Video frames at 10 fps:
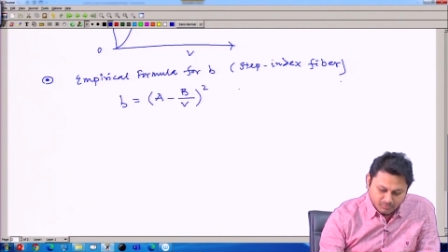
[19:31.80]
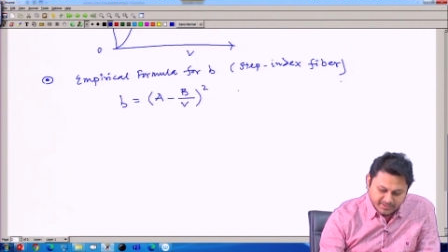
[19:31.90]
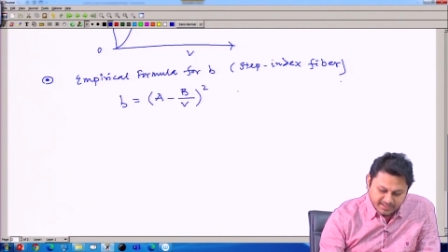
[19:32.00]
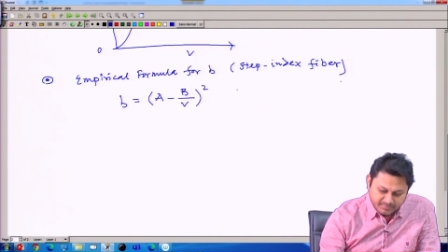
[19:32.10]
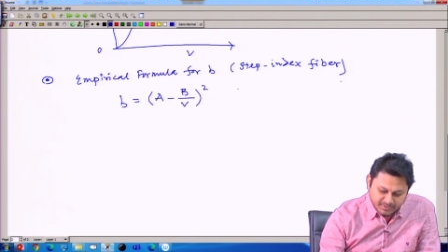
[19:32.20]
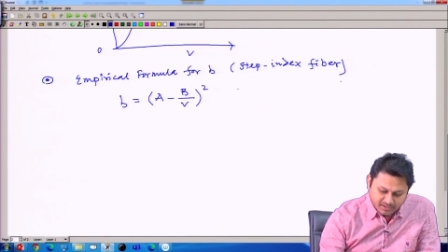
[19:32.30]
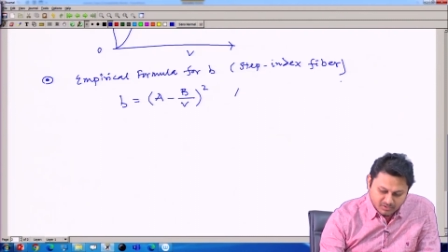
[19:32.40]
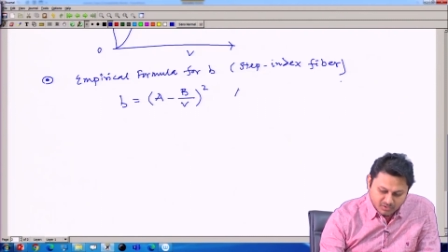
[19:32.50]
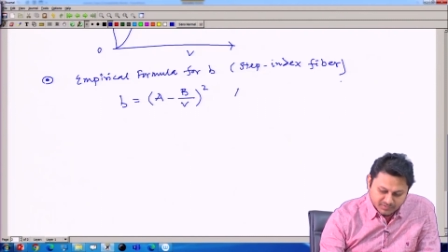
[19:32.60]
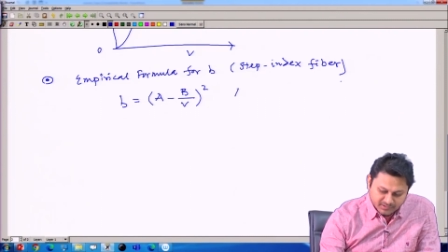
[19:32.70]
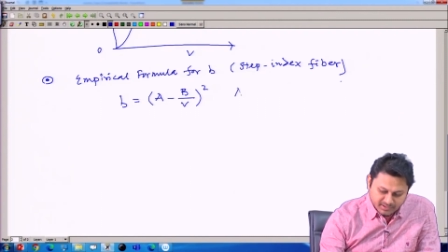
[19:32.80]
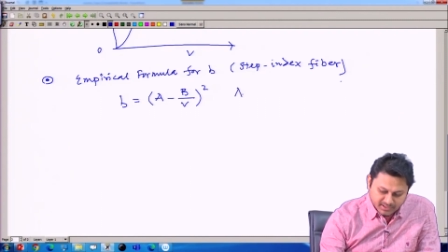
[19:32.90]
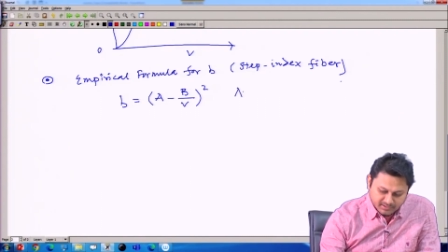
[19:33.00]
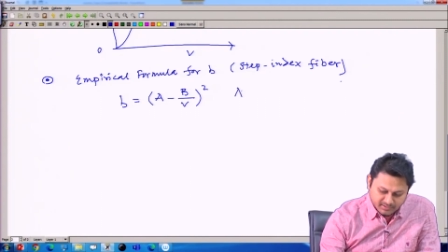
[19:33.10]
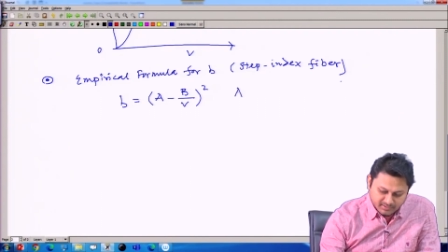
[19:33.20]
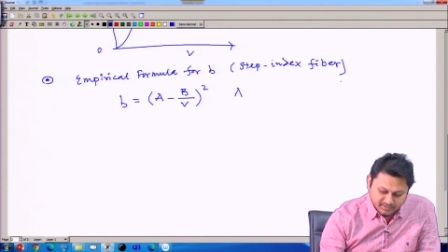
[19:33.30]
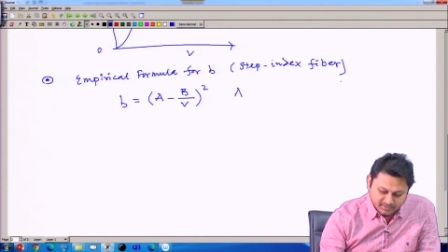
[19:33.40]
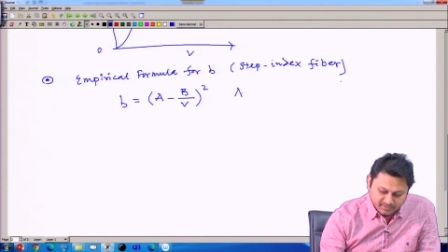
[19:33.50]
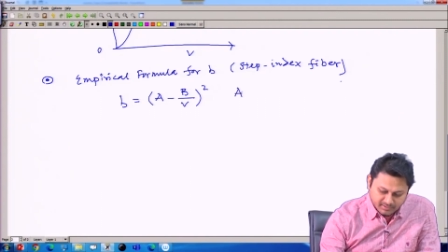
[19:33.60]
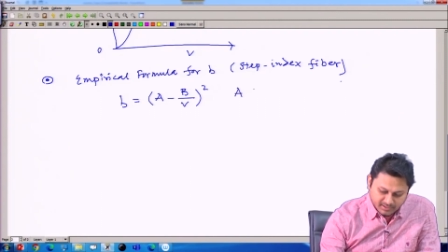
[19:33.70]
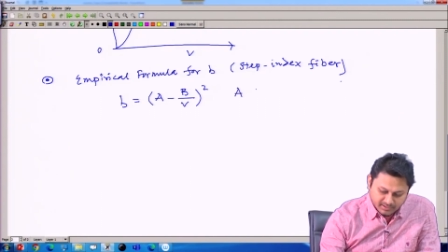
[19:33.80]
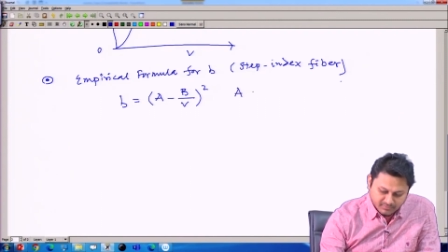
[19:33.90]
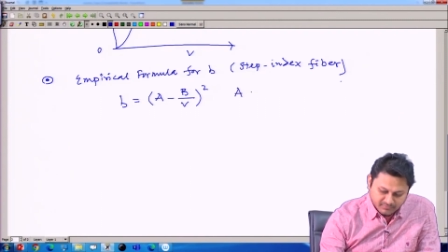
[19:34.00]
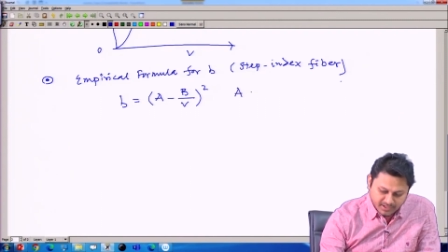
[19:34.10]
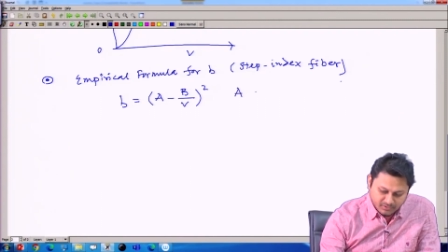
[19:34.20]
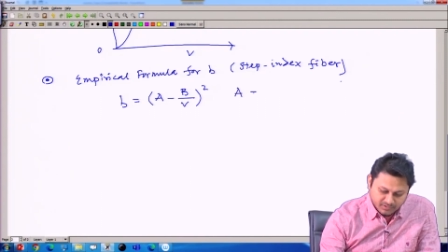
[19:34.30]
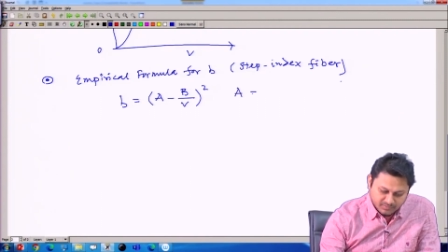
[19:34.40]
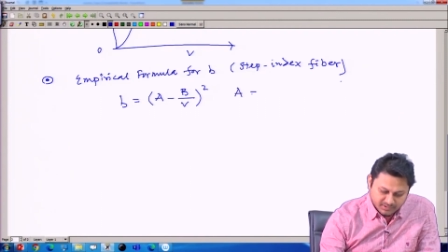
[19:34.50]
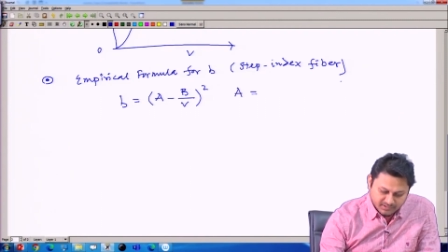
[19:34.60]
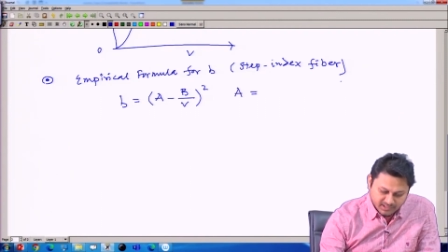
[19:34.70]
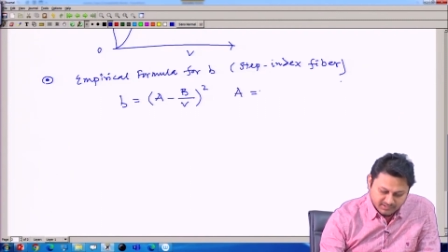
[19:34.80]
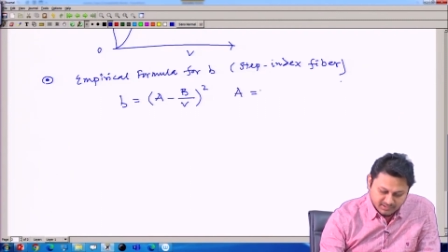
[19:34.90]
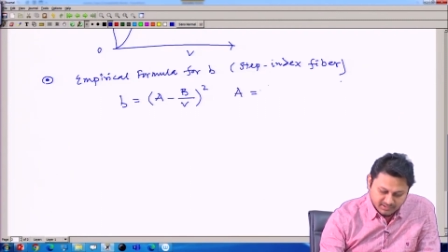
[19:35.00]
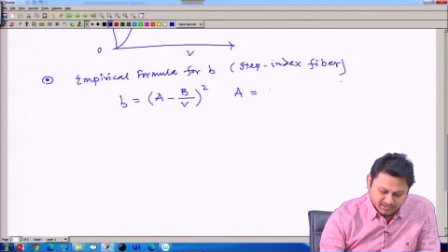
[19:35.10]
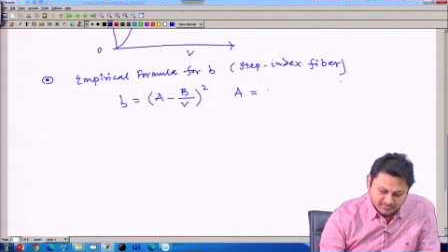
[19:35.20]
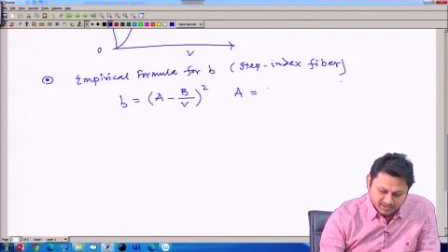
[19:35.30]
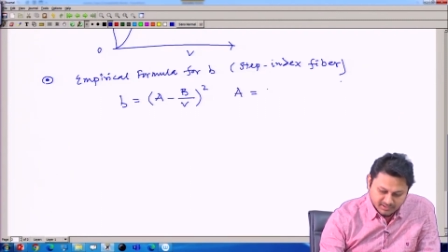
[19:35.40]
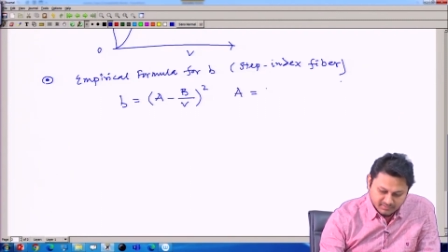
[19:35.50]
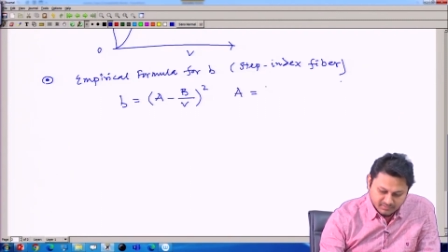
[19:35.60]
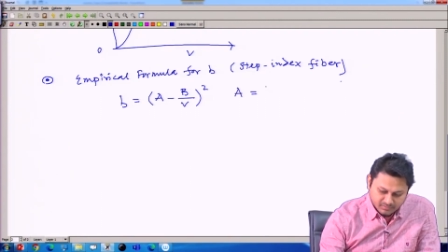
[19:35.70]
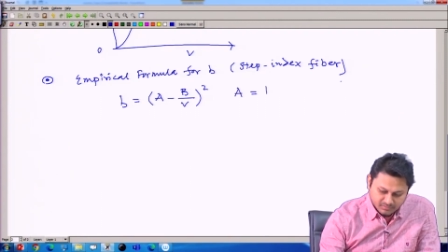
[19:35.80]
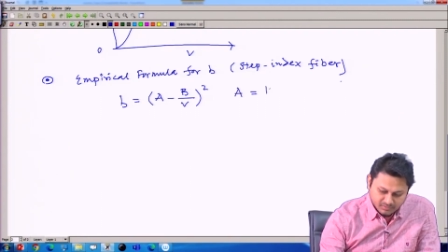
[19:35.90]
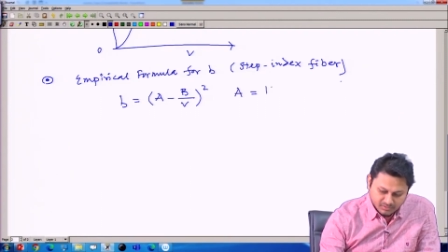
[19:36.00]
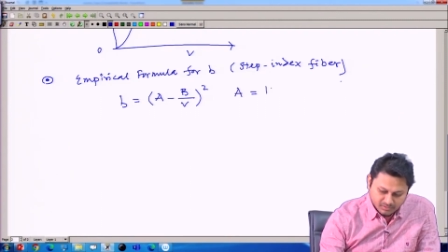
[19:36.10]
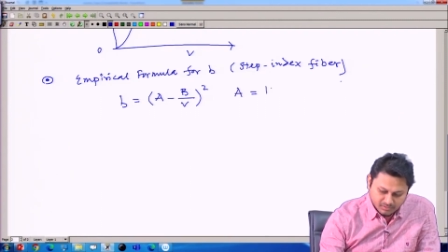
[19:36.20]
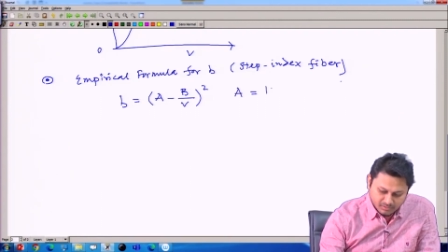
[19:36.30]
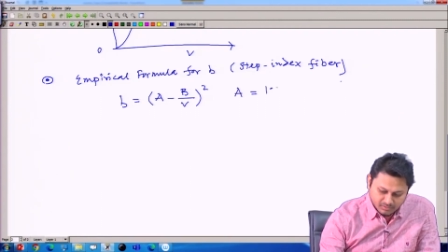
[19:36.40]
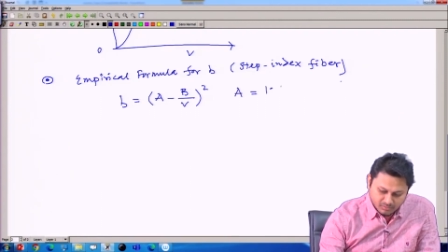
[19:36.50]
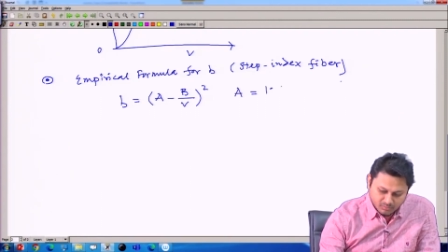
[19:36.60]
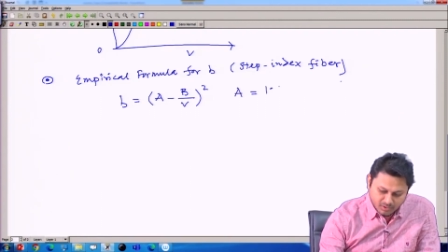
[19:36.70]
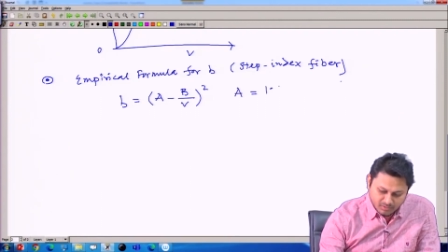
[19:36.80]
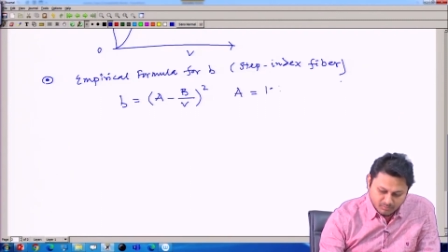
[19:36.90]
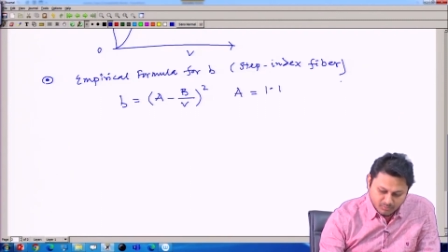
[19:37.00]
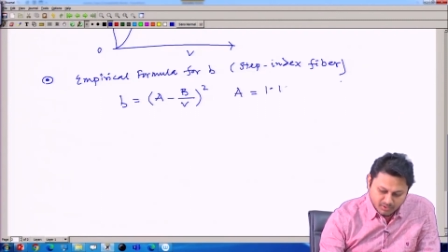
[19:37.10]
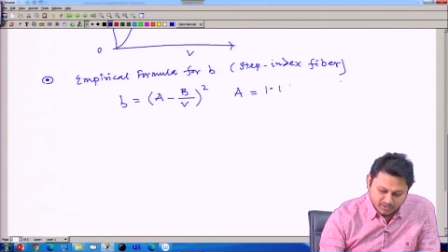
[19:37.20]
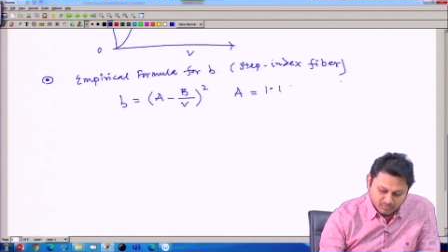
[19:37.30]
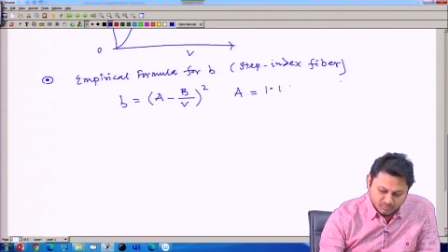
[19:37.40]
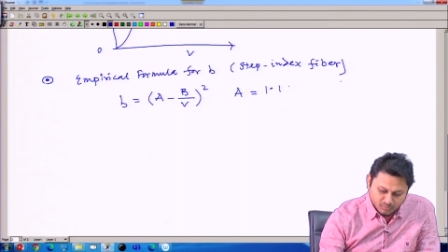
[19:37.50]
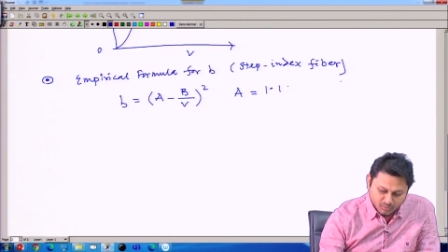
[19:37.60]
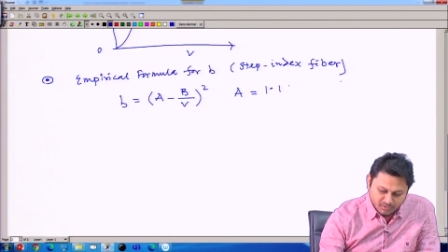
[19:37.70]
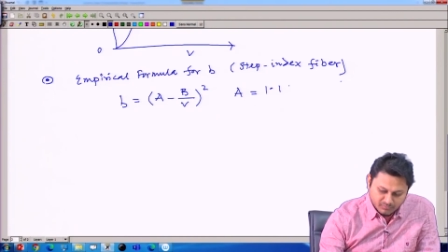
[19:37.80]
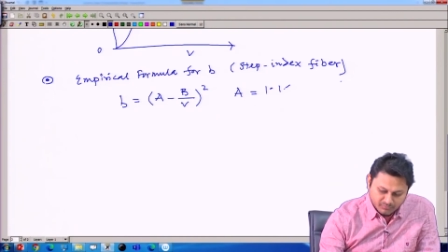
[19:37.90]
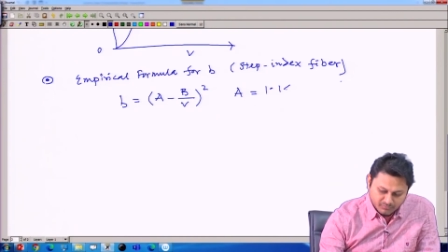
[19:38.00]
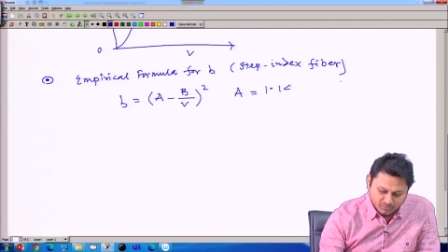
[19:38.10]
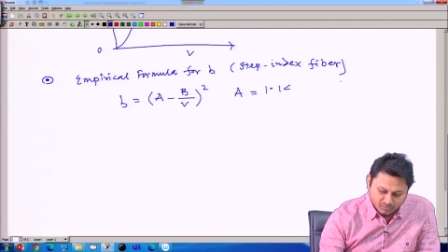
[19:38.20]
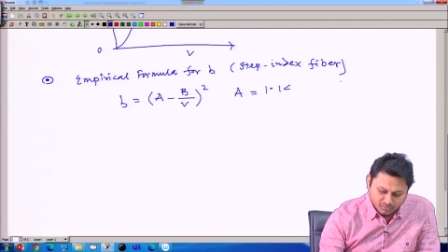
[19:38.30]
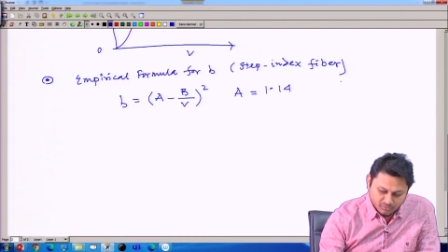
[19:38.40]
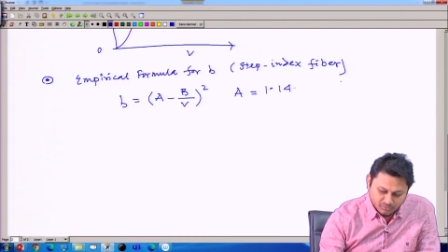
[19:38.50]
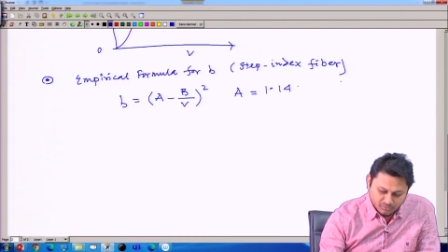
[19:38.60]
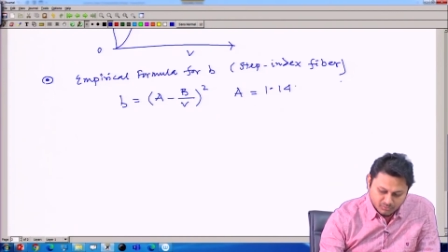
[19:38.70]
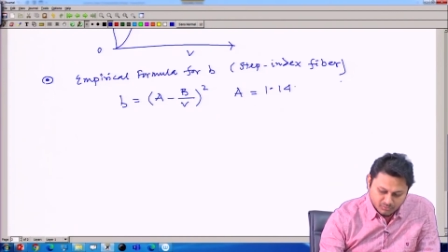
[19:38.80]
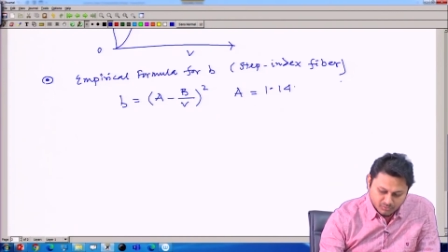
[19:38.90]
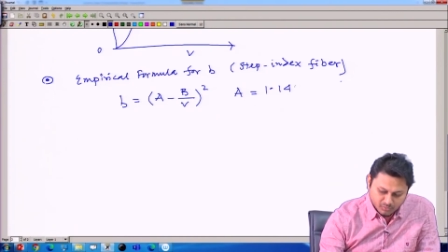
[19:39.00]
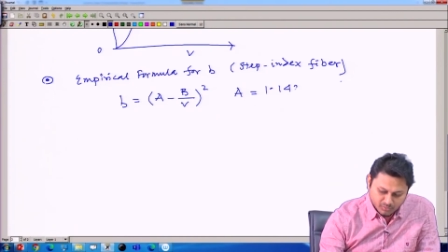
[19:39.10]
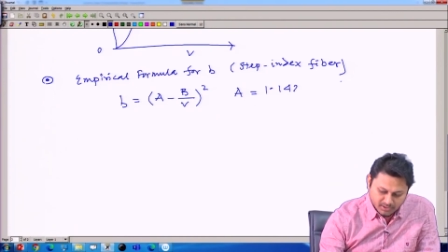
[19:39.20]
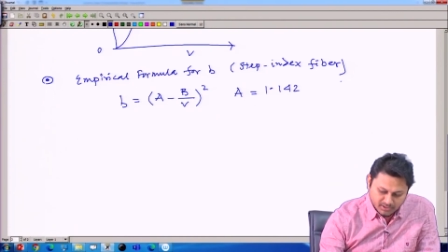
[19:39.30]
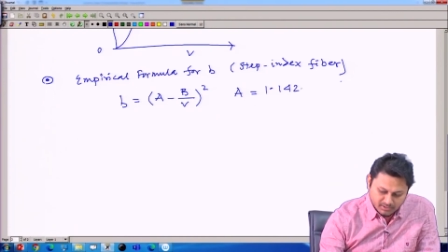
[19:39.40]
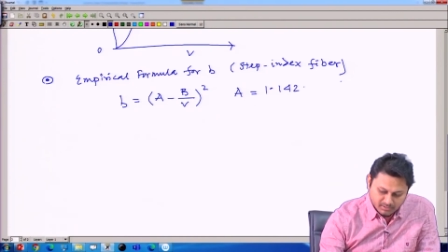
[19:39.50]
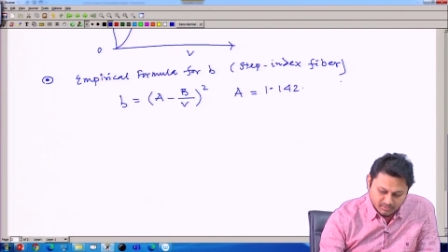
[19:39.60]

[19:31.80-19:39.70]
where a b are constant and the value is precisely given as 1.1428